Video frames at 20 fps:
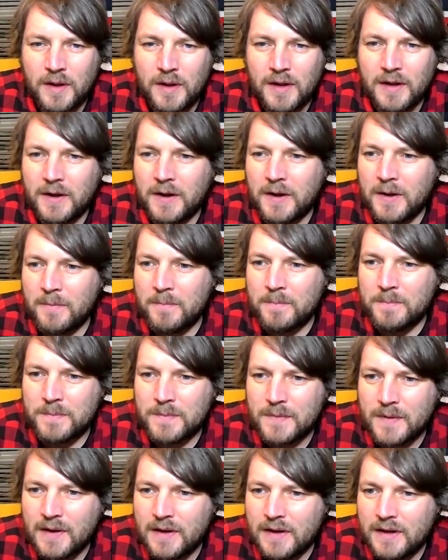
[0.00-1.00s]

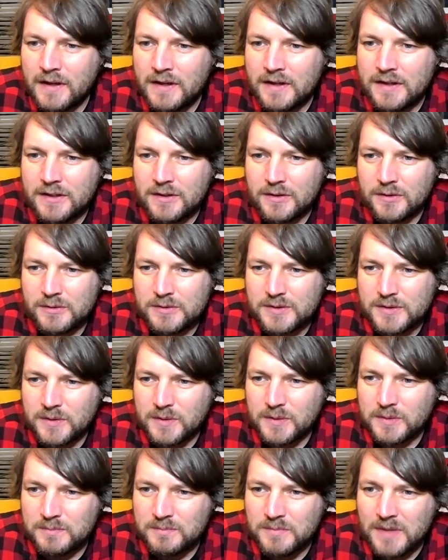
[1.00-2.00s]

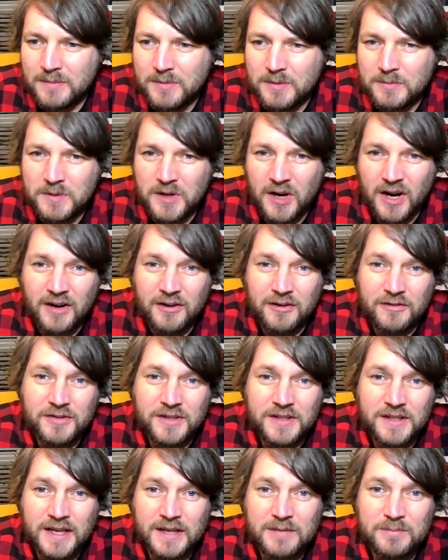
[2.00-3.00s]
So maybe we're not out of it
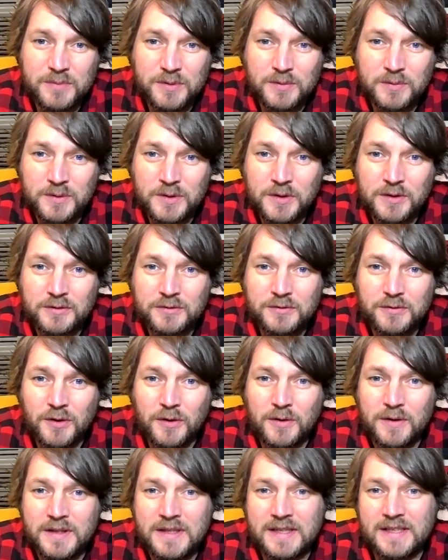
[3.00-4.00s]
yet, but we're looking
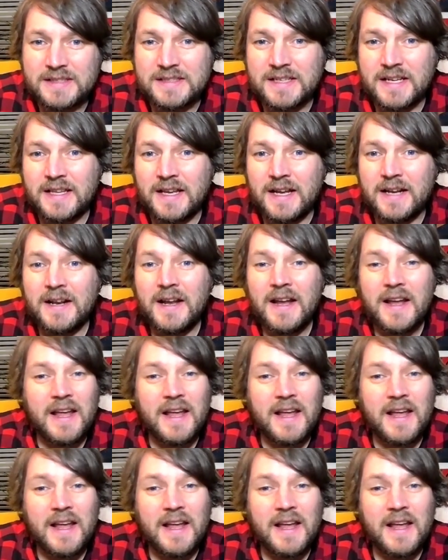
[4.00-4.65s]
forward to things like that.